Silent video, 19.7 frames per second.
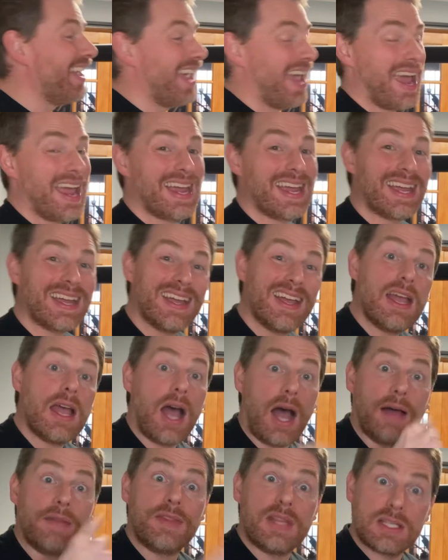hey,
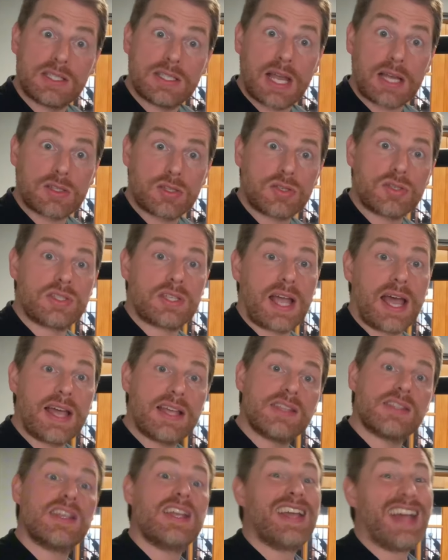on this
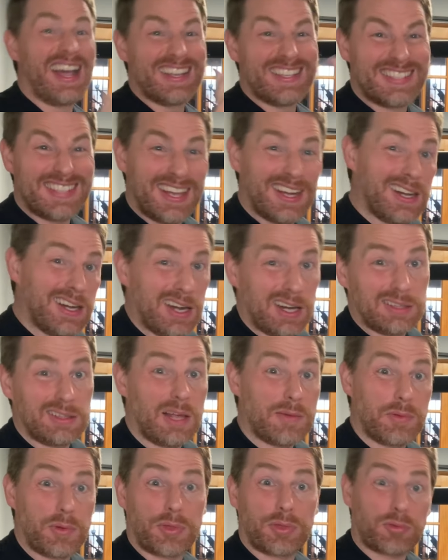exercise, I set it at
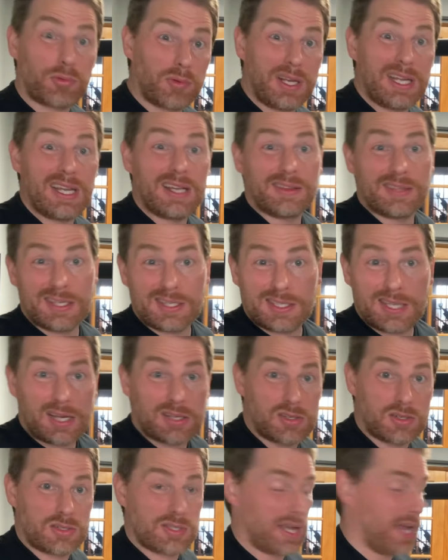level 3, on this
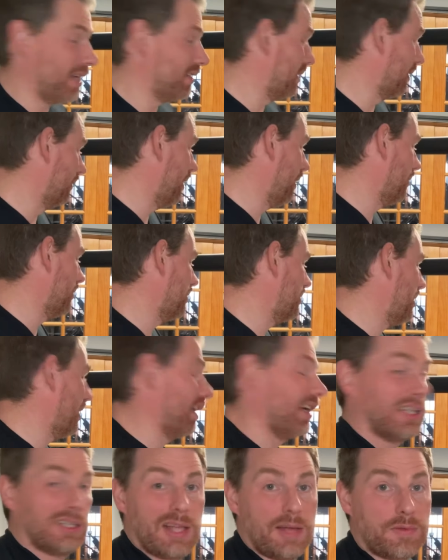exercise, I set it
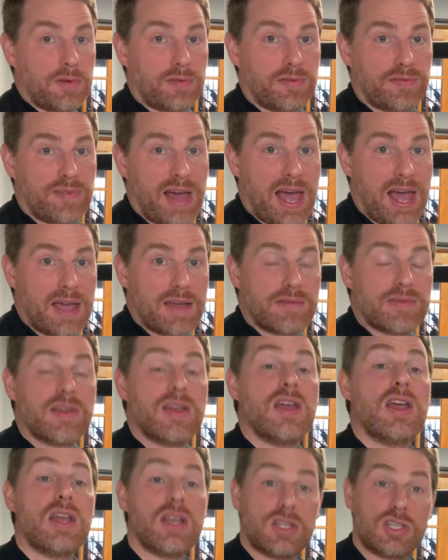at level 5,
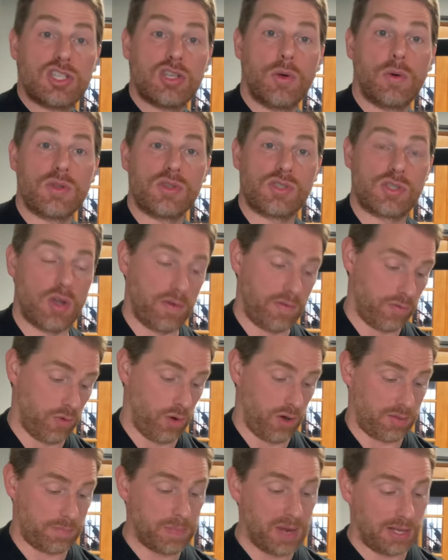so on and so
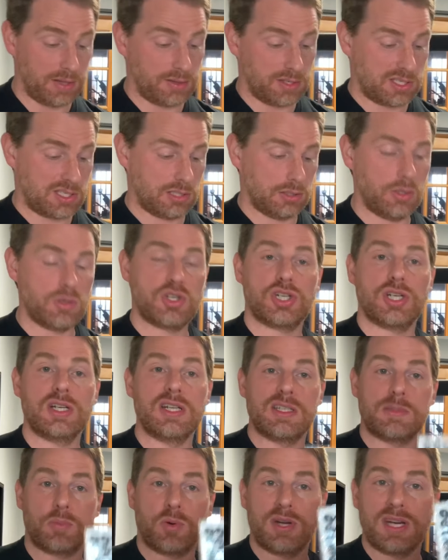forth. But the solution
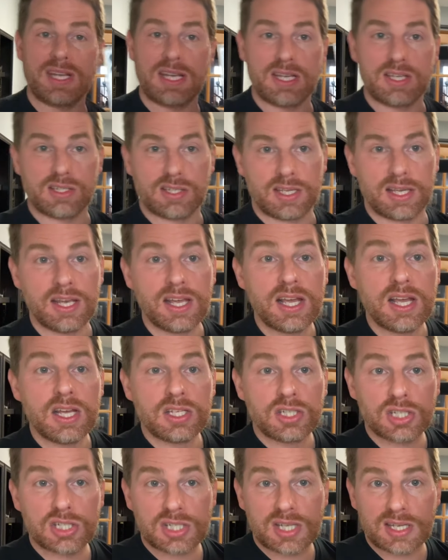is pretty easy.
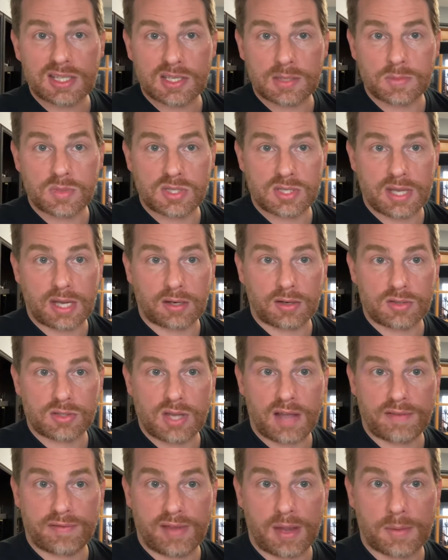Just get some stickers
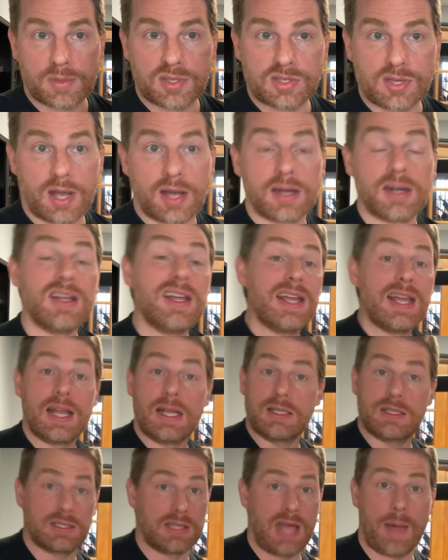off Amazon
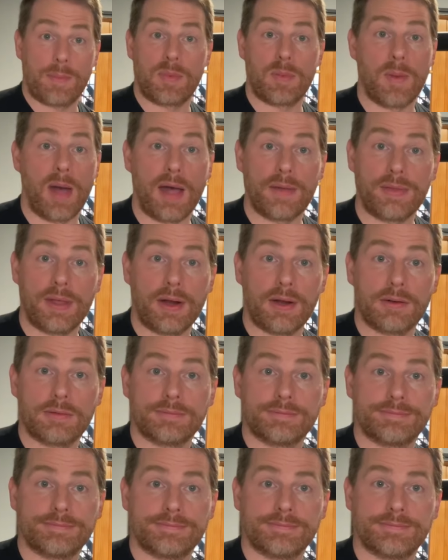and slap them on
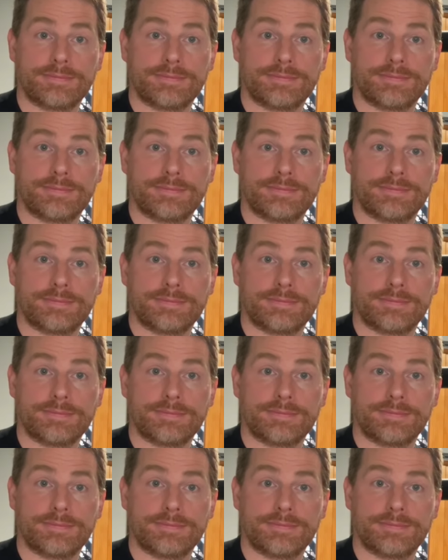there.